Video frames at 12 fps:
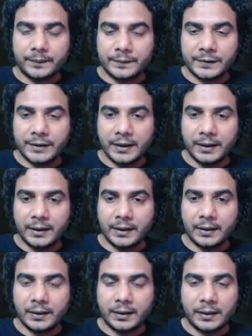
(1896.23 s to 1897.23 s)
See,
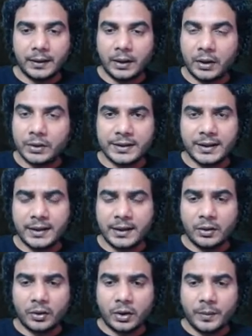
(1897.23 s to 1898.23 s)
now Z
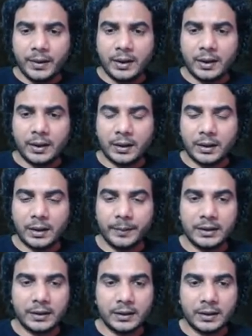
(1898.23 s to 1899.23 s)
cannot be,
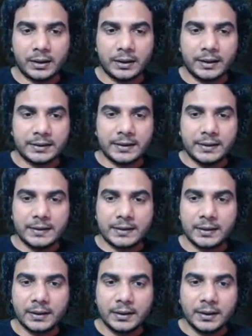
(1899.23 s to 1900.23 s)

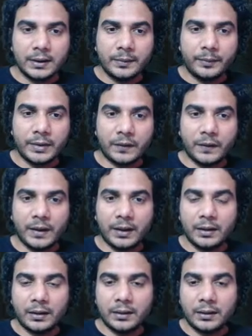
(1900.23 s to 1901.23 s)
distance
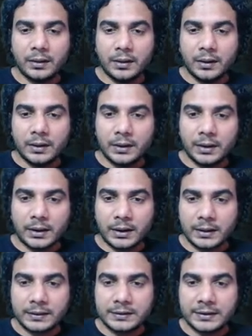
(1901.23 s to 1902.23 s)
between
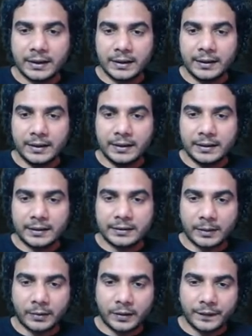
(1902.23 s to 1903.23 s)
Z,
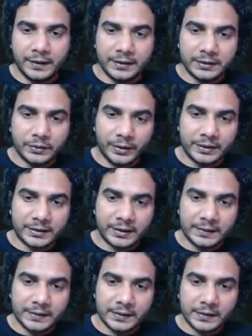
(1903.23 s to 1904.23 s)
sum of these two
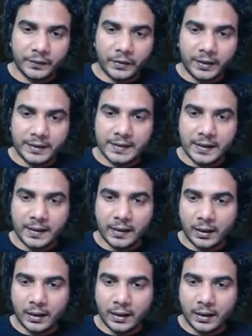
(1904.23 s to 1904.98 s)
distances, if you take Z,